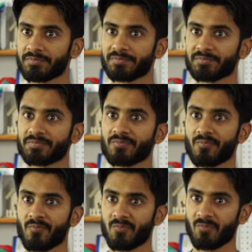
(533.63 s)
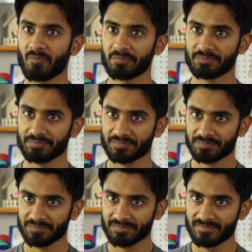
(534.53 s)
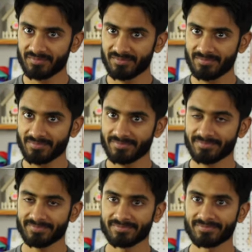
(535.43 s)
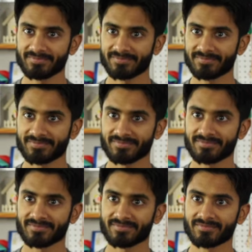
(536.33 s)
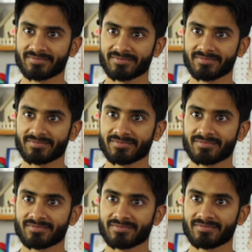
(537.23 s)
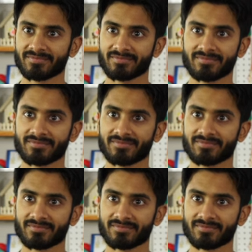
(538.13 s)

This person isn't speaking.